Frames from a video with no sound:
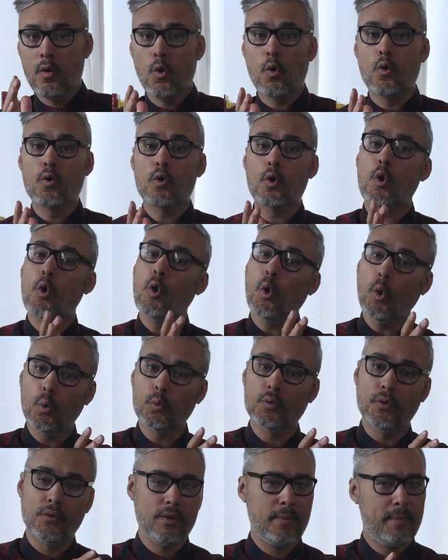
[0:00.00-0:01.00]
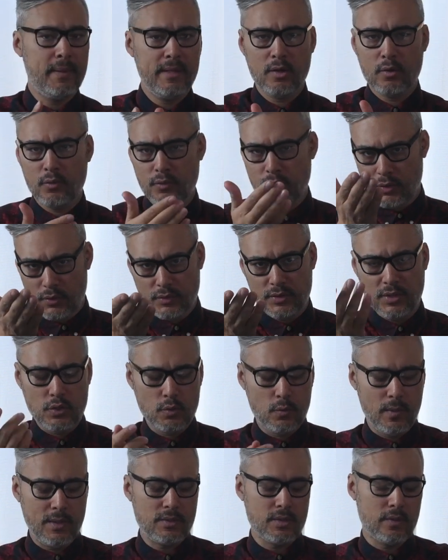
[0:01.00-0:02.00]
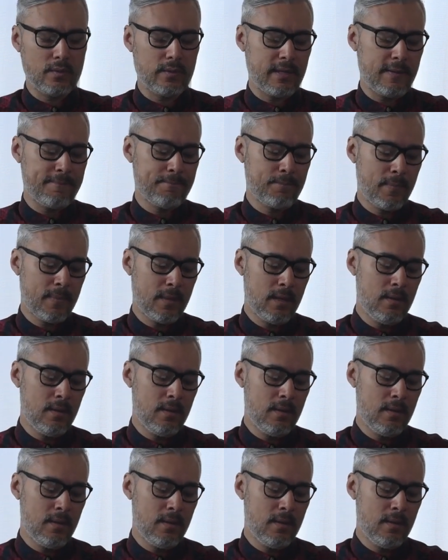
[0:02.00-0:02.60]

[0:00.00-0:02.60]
or colder depending on your situation, okay?